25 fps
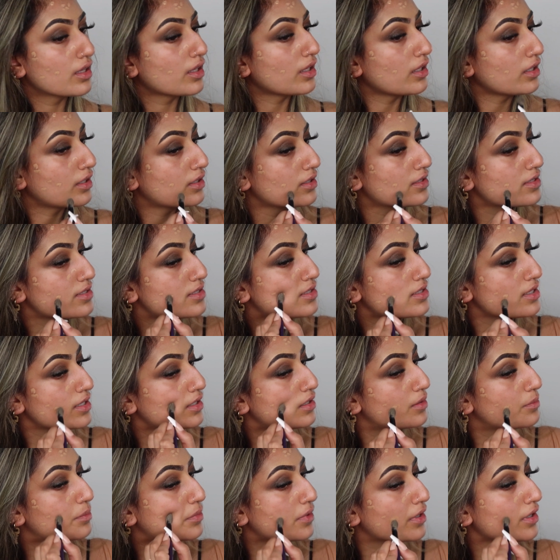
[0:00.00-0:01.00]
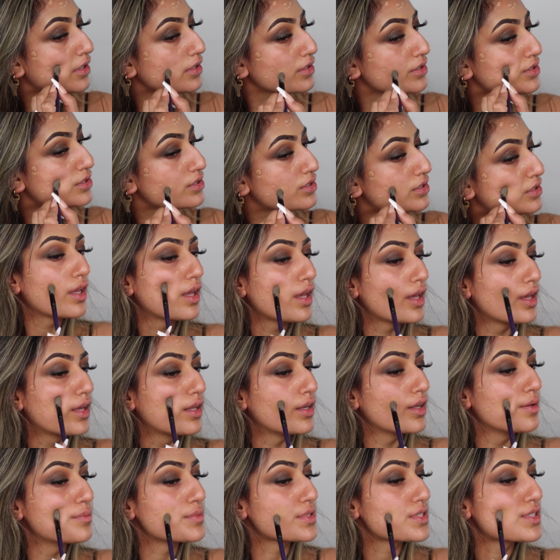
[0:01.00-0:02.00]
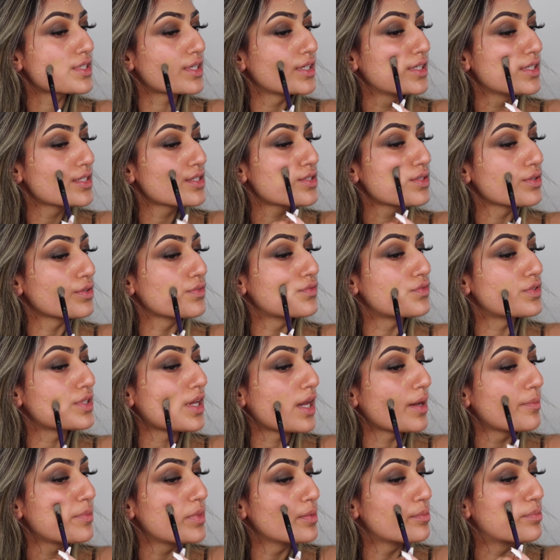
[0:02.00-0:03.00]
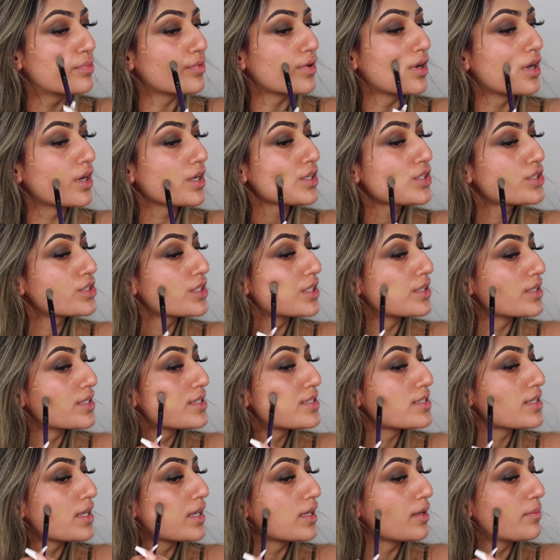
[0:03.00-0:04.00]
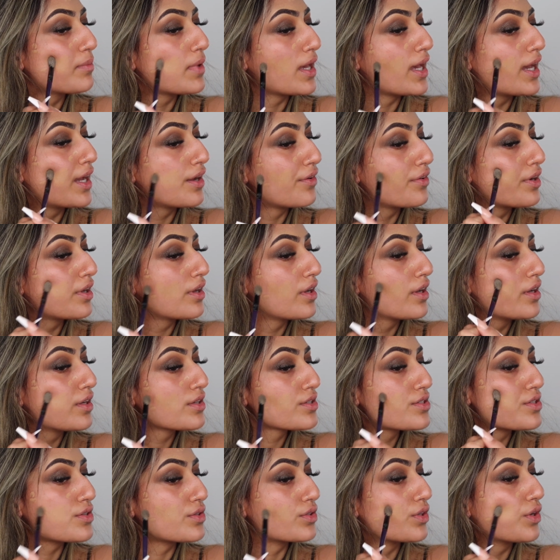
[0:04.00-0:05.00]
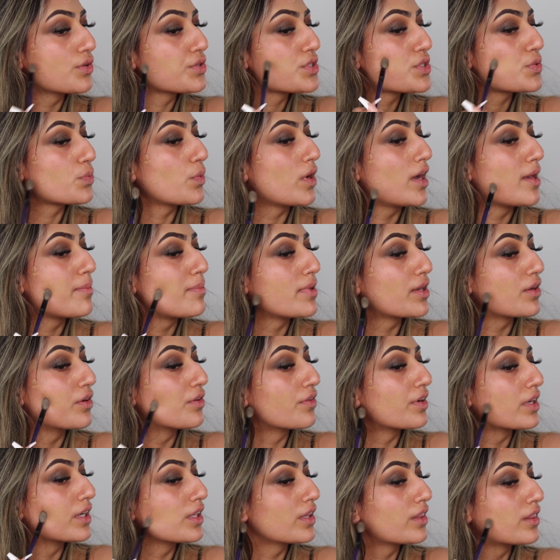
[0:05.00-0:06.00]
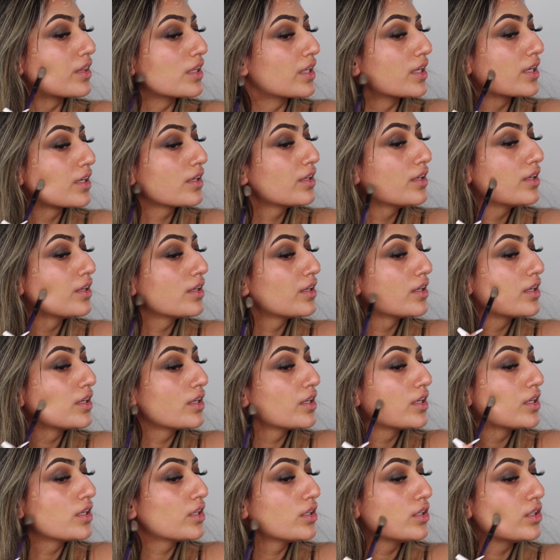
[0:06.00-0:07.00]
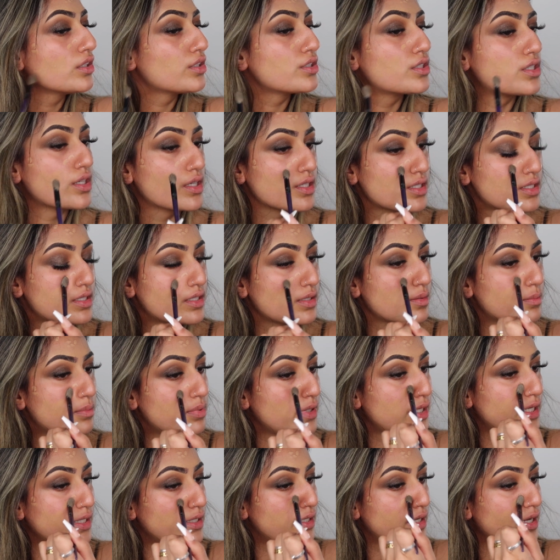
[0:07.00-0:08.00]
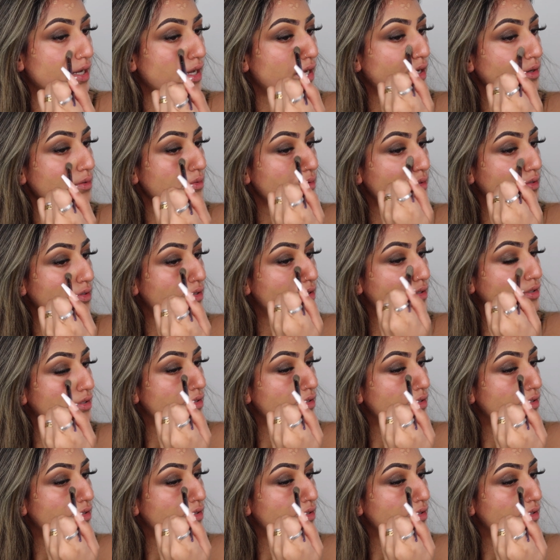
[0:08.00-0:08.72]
a concealer brush and I'm just going to sort of dab the brush in the same area, so no swiping or anything. Just blend it out.